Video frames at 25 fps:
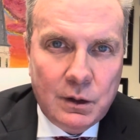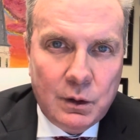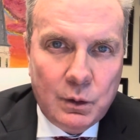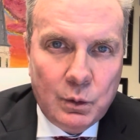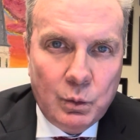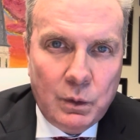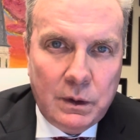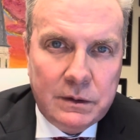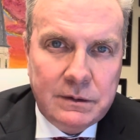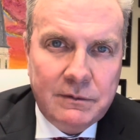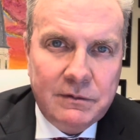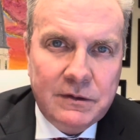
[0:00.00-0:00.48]

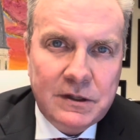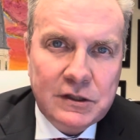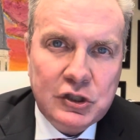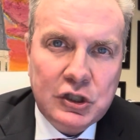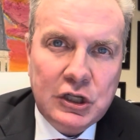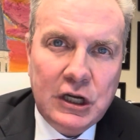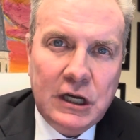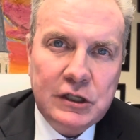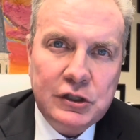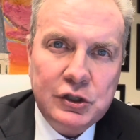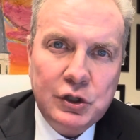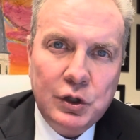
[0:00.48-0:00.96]
One of the
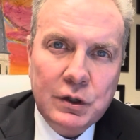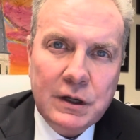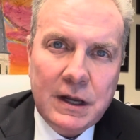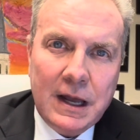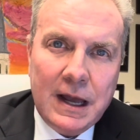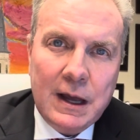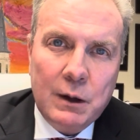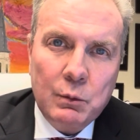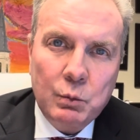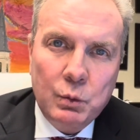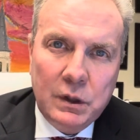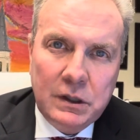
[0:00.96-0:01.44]
sheets you
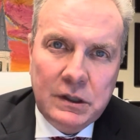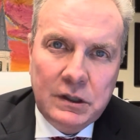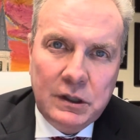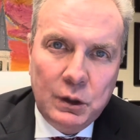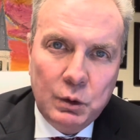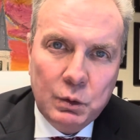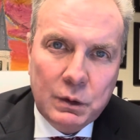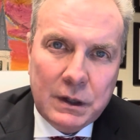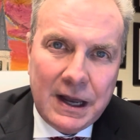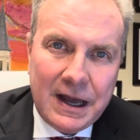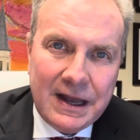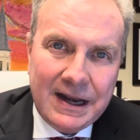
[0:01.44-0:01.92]
got when you
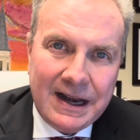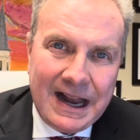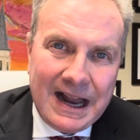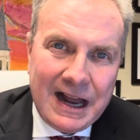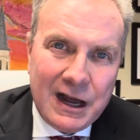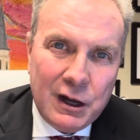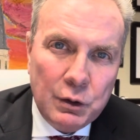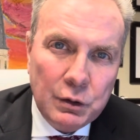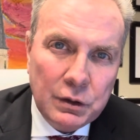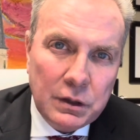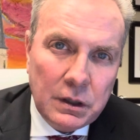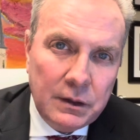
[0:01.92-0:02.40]
got
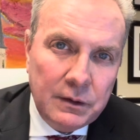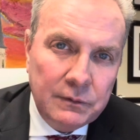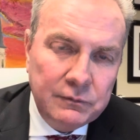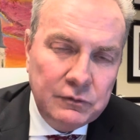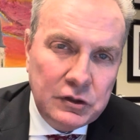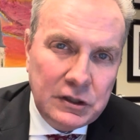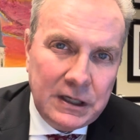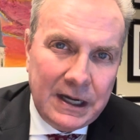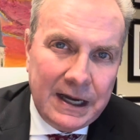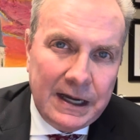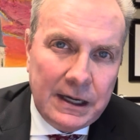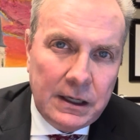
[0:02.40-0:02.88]
out of
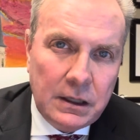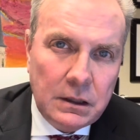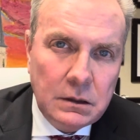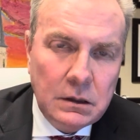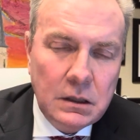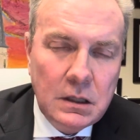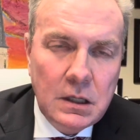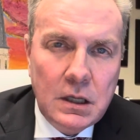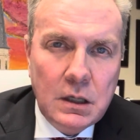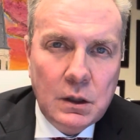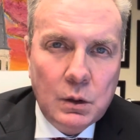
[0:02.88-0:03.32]
jail